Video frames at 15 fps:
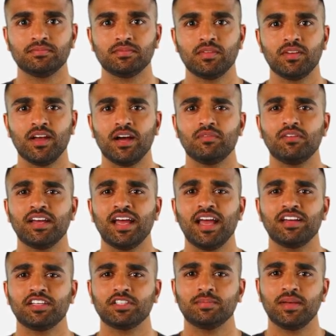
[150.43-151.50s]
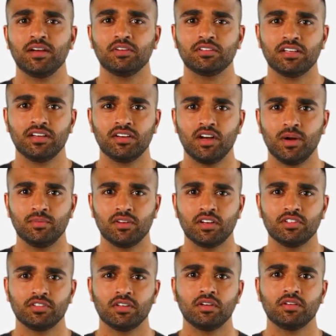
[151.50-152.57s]
Then reconnect the spindle to the upper
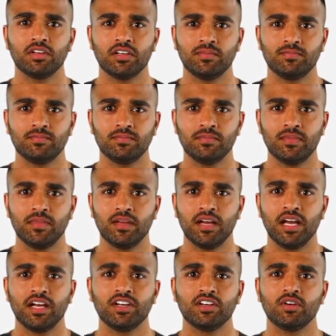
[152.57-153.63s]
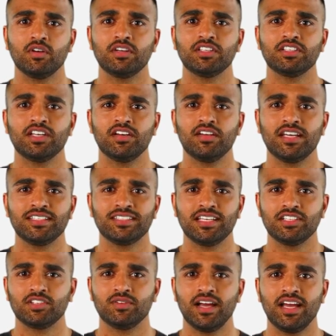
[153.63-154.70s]
control arm. Ensure the steering is set
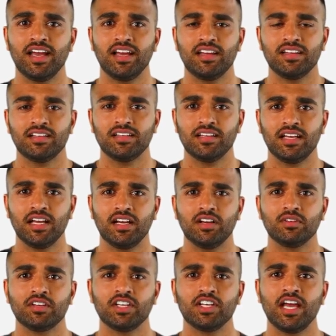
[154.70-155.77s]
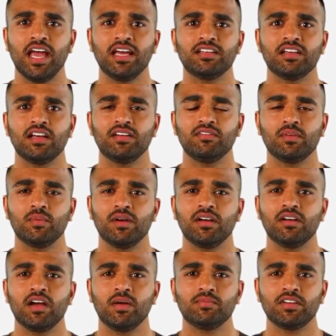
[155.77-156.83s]
straight ahead. Use a jack to lift the wheel
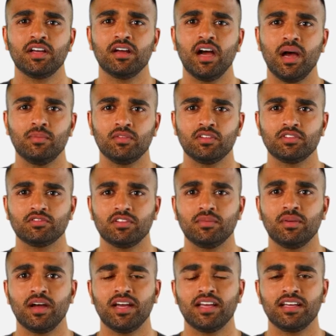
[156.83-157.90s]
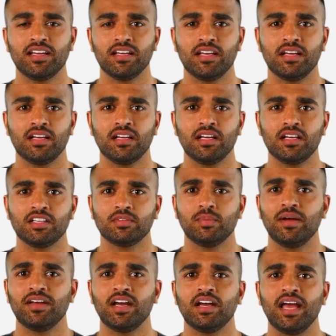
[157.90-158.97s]
hub to nominal trim height.
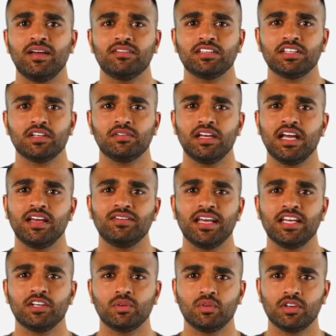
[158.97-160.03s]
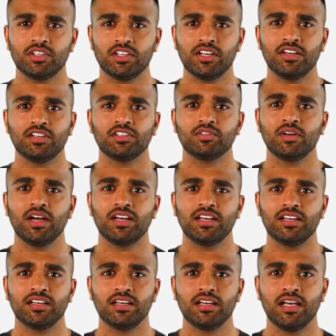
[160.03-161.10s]
Spread the clevis to relieve any torsion in the strut.
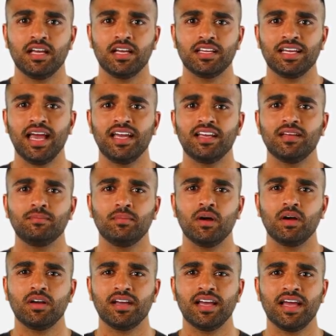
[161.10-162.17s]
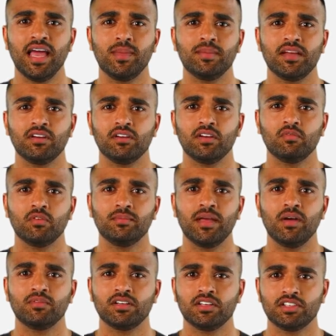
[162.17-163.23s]
Tighten the bolt clamping the lower
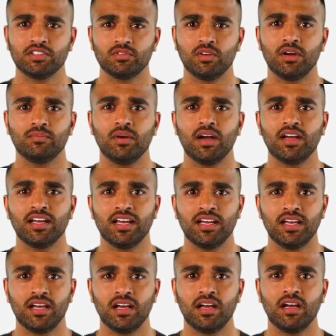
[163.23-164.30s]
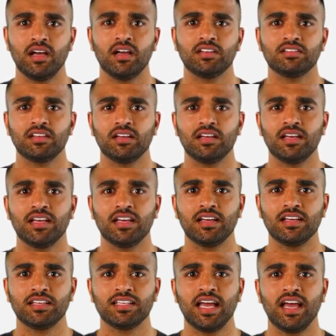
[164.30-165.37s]
mount to the strut body. Also,
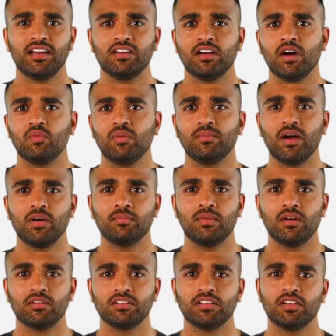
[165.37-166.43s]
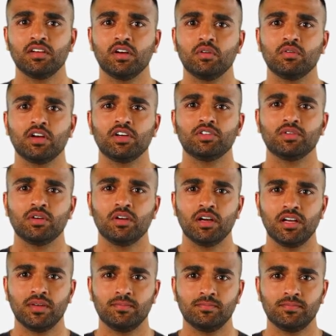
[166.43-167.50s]
tighten the lower mount bolt to the lower control
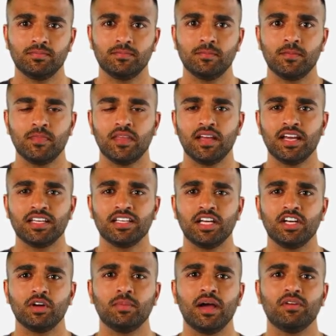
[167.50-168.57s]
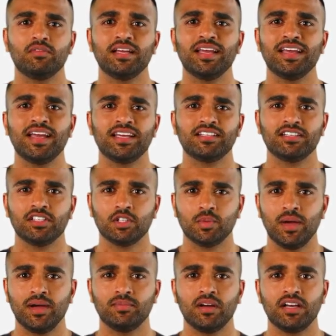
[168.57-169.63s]
arm. Continue by reconnecting the
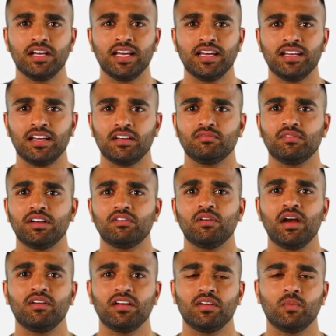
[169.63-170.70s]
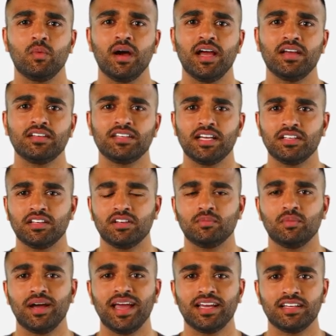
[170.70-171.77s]
sway bar link and rerouting the wires into the
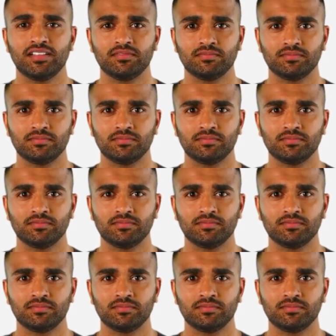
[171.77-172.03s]
bracket.